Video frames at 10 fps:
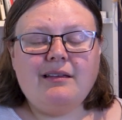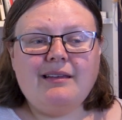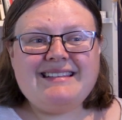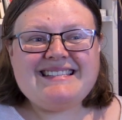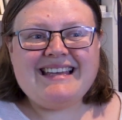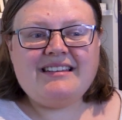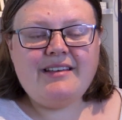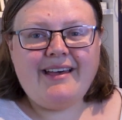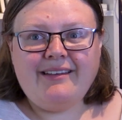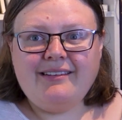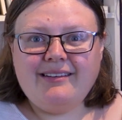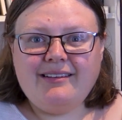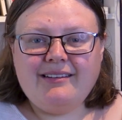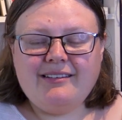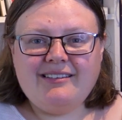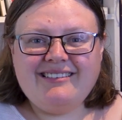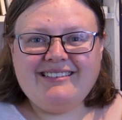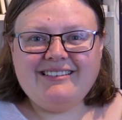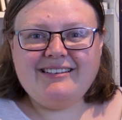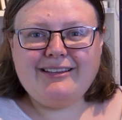It's in her,
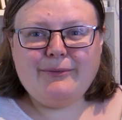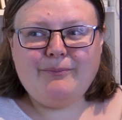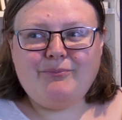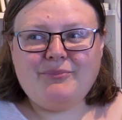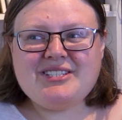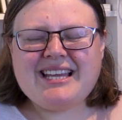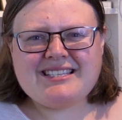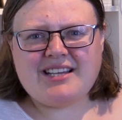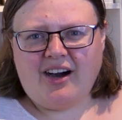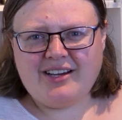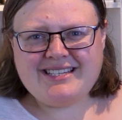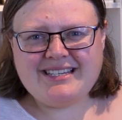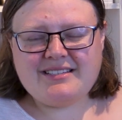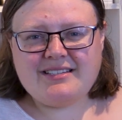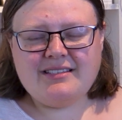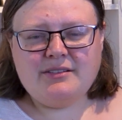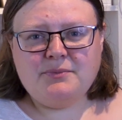but she has to hide it.